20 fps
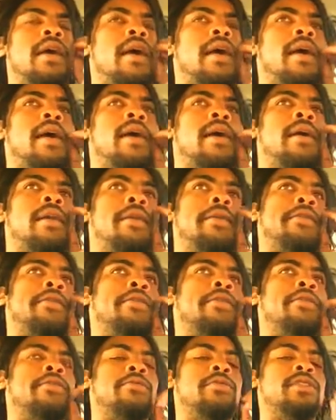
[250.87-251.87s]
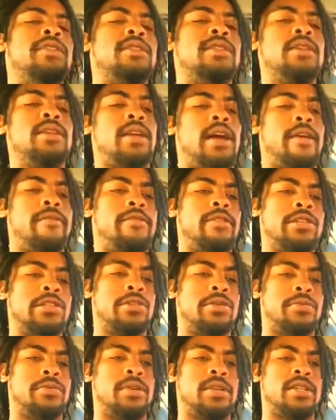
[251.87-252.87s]
And we see life as
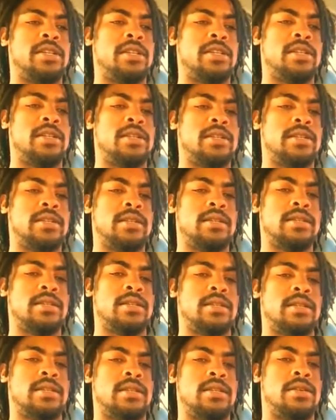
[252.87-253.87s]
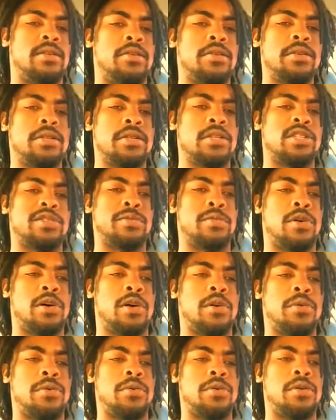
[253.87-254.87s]
coincidences, and no, it's a
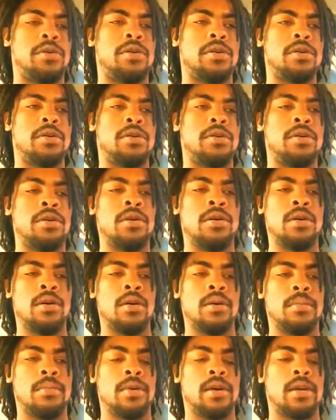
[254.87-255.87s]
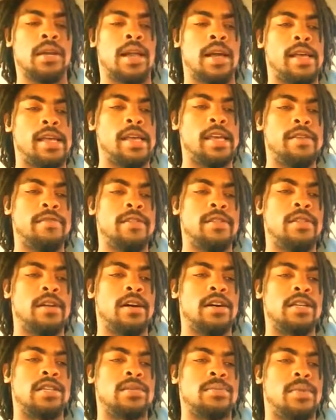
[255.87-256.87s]
small world. But like even
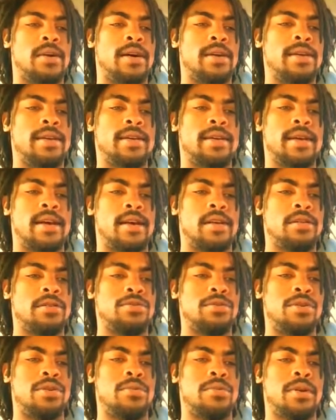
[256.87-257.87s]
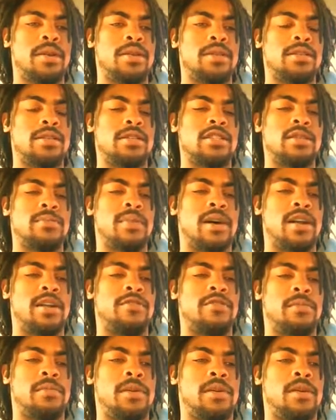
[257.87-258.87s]
those small encounters, when you run into somebody
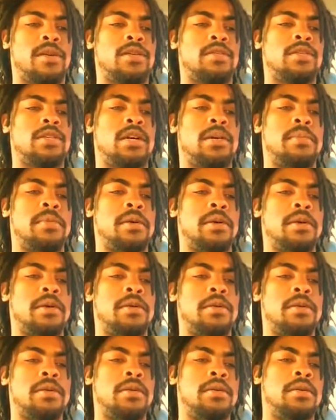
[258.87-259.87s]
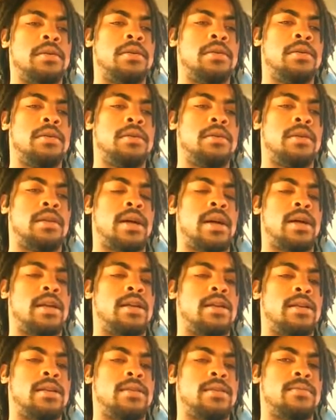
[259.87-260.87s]
from a long time ago,
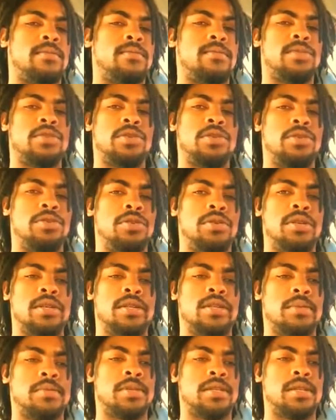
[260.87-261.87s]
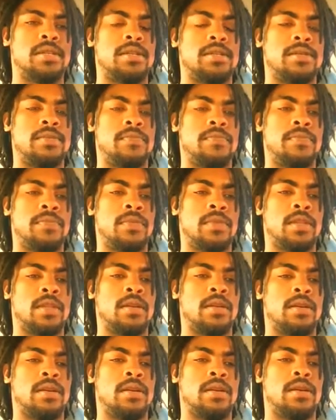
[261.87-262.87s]
like school or some shit,
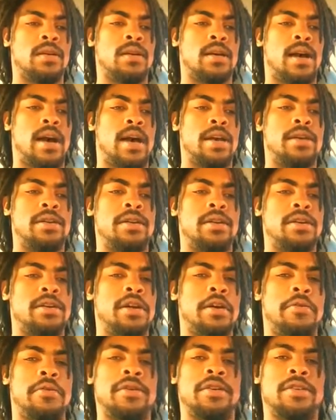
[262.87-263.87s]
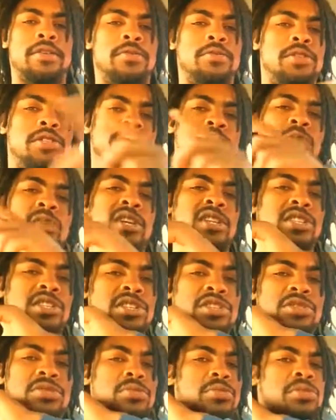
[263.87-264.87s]
how you know that when you just watched the
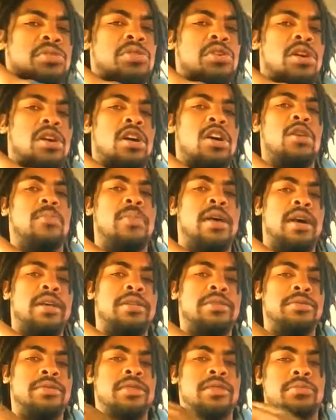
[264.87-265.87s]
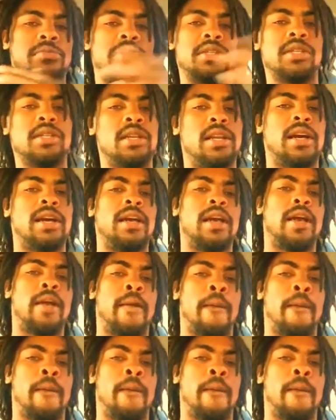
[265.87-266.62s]
shooting star go by you or some shit like